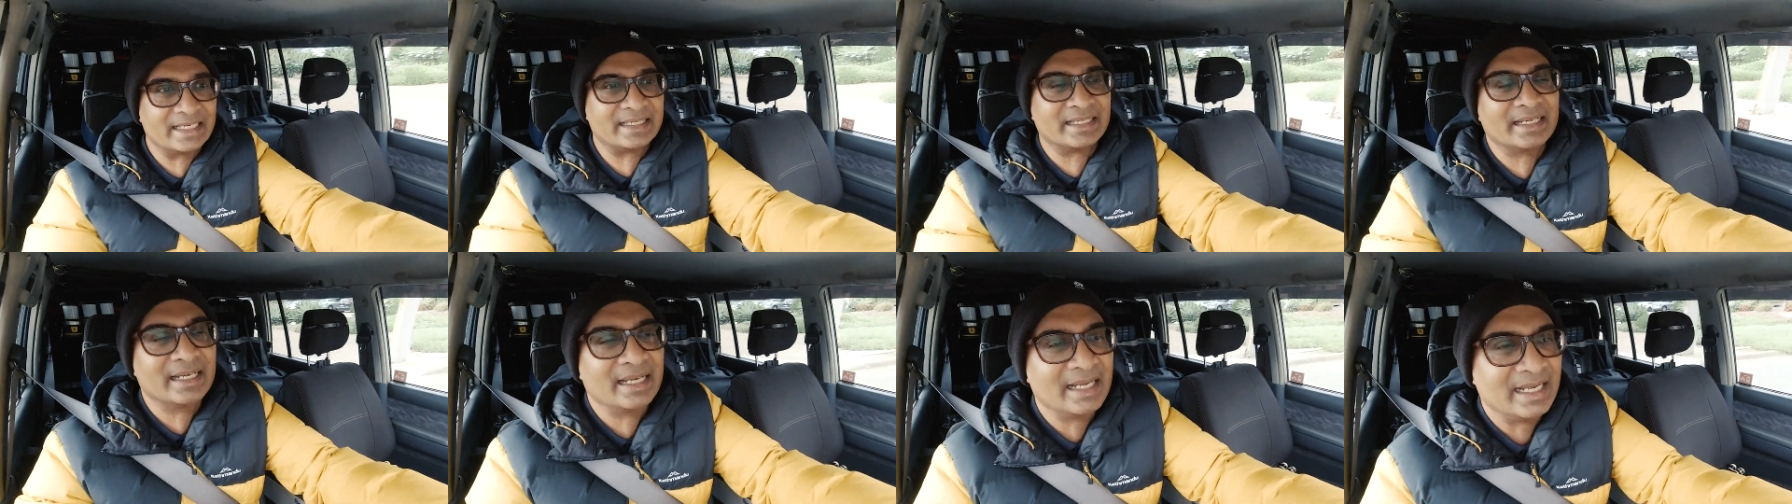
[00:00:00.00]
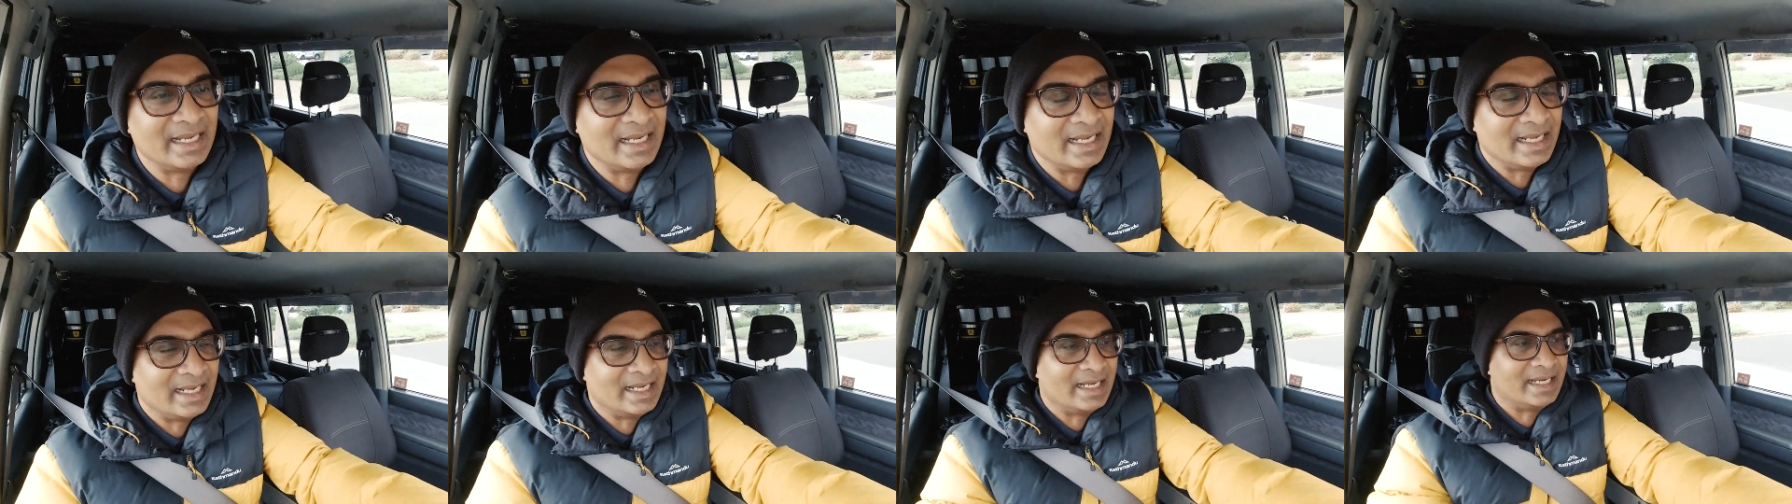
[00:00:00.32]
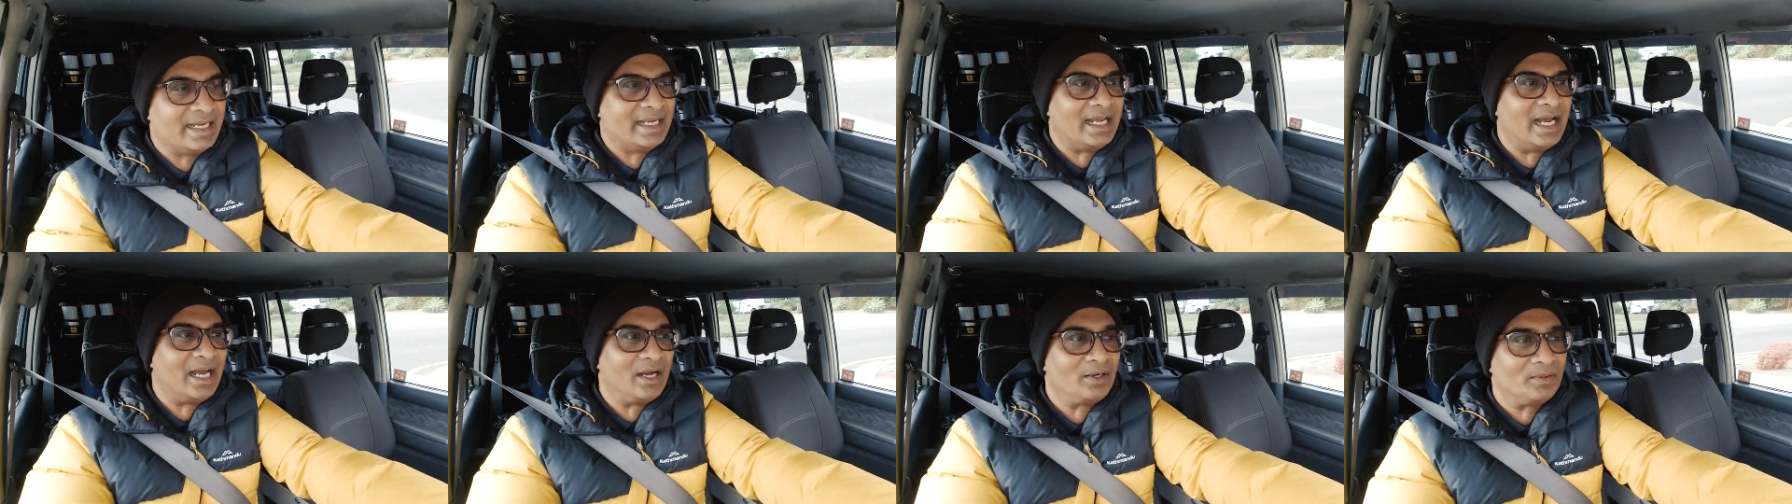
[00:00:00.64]

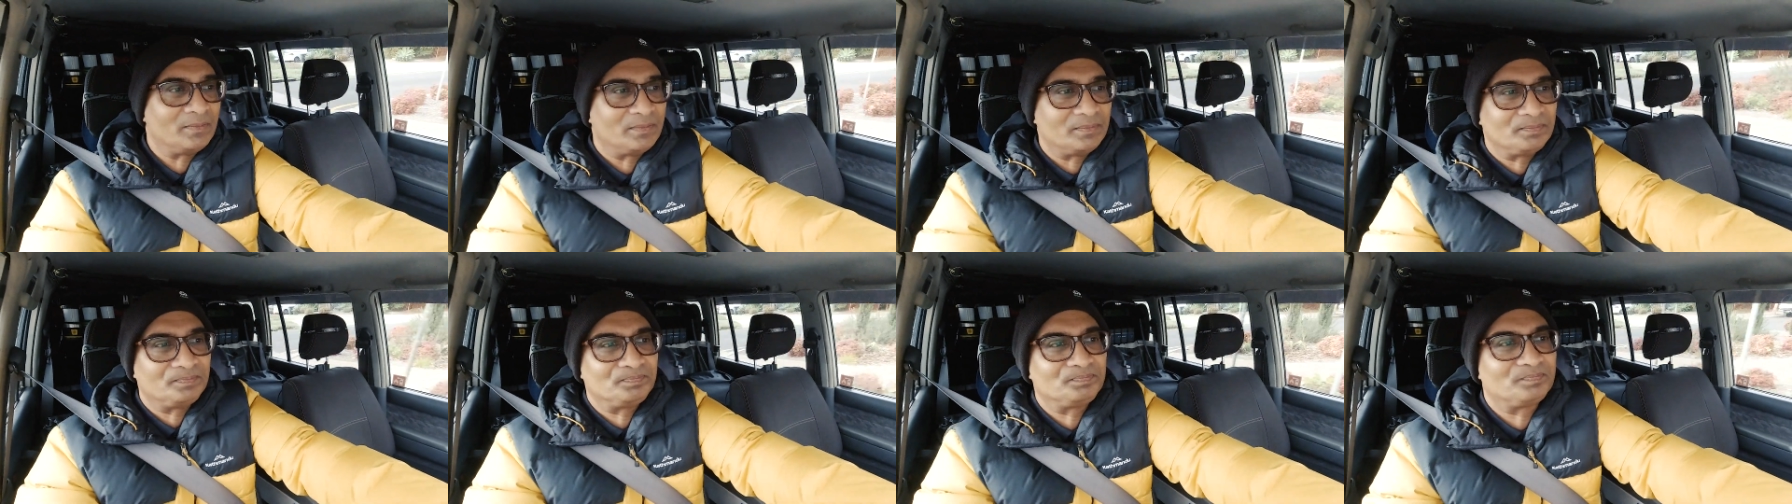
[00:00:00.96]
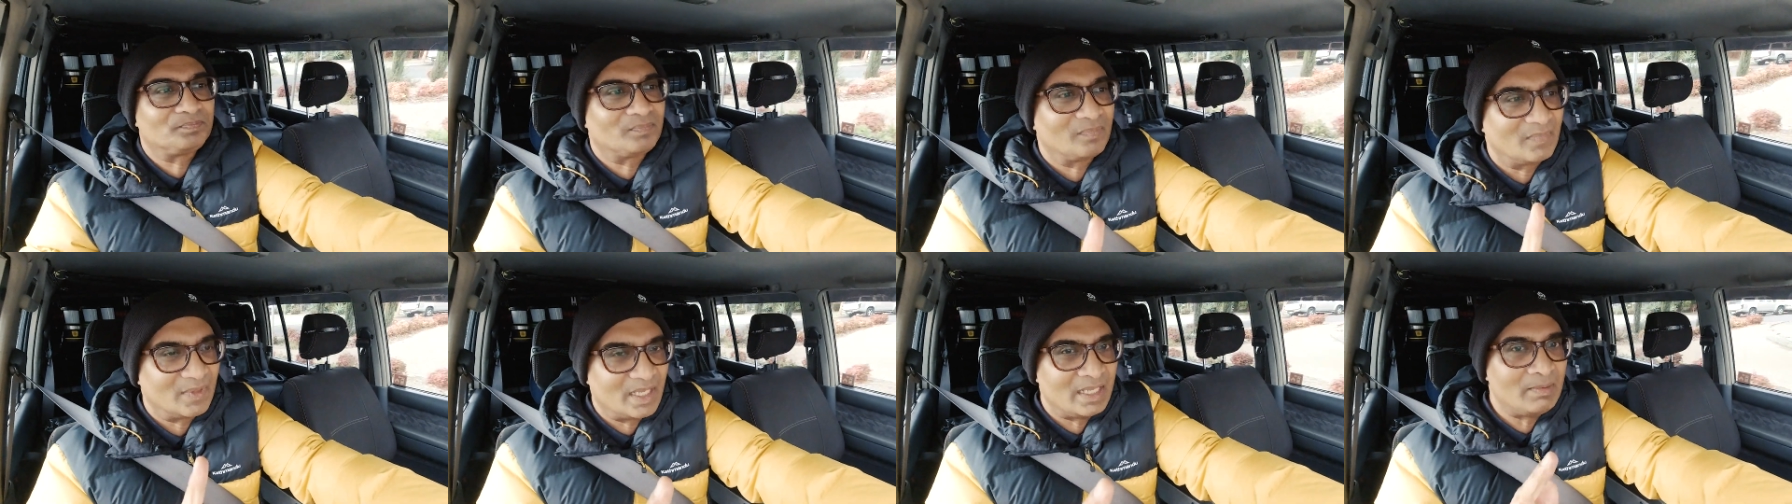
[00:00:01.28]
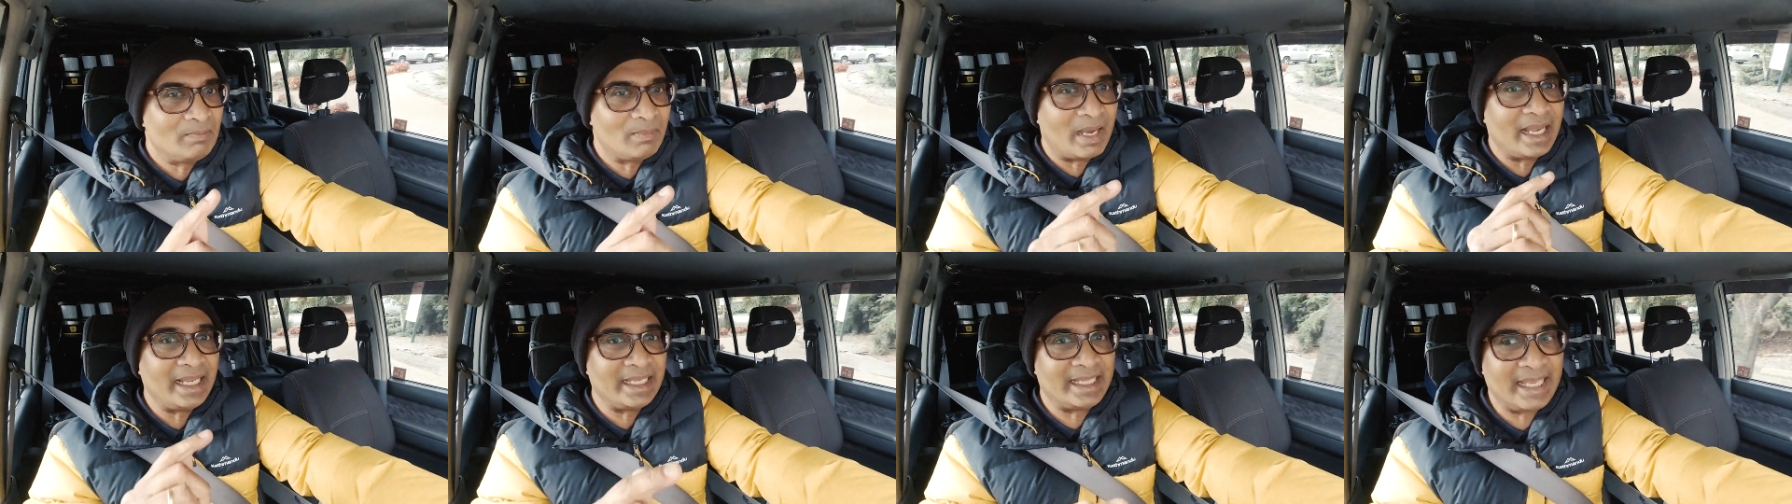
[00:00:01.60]
Now, in
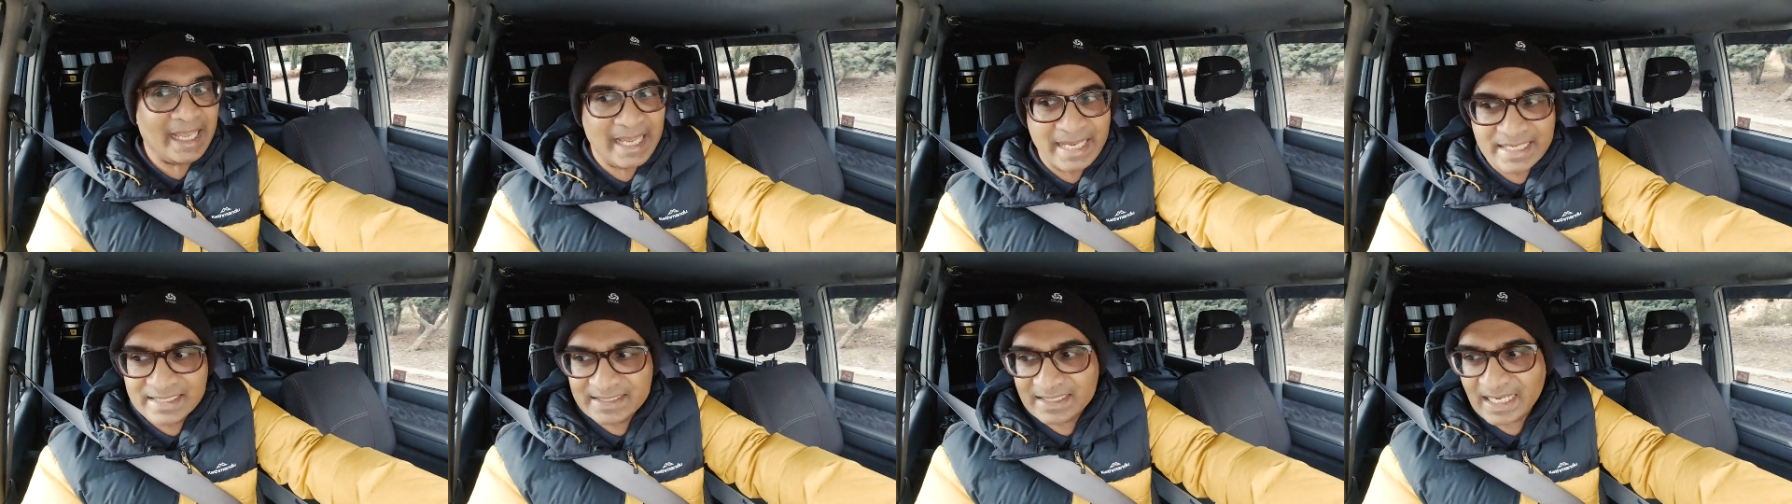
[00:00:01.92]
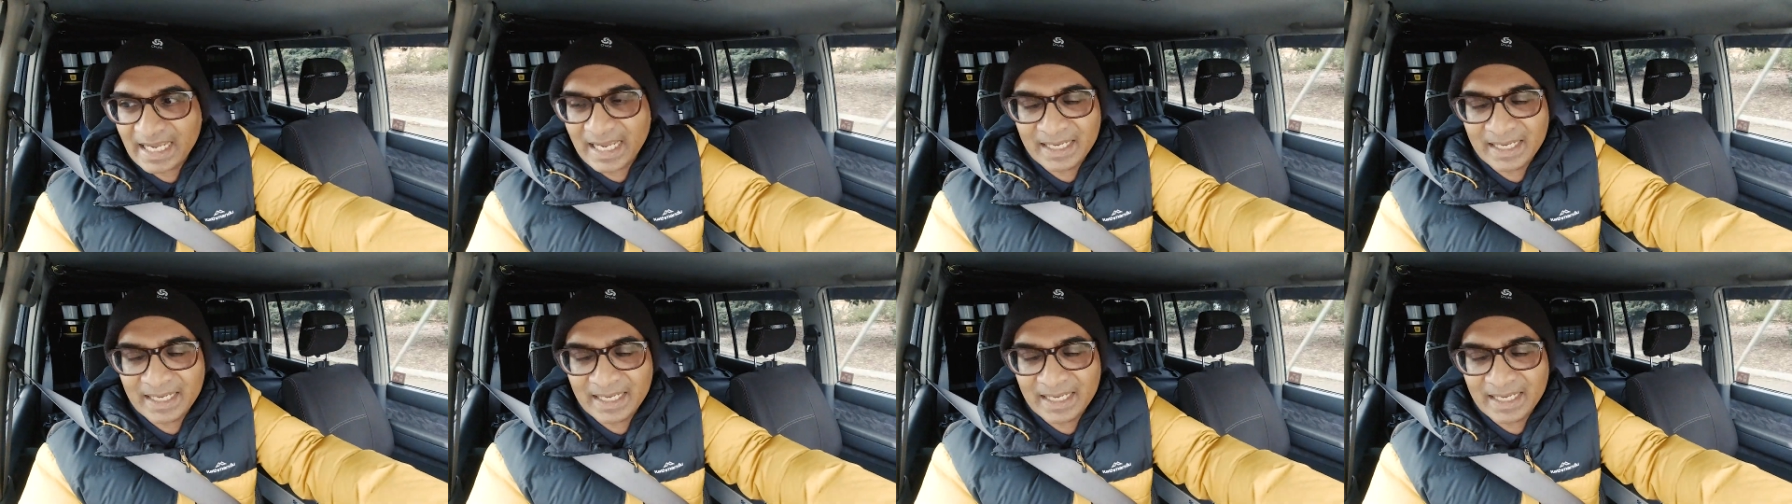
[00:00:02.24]
my case,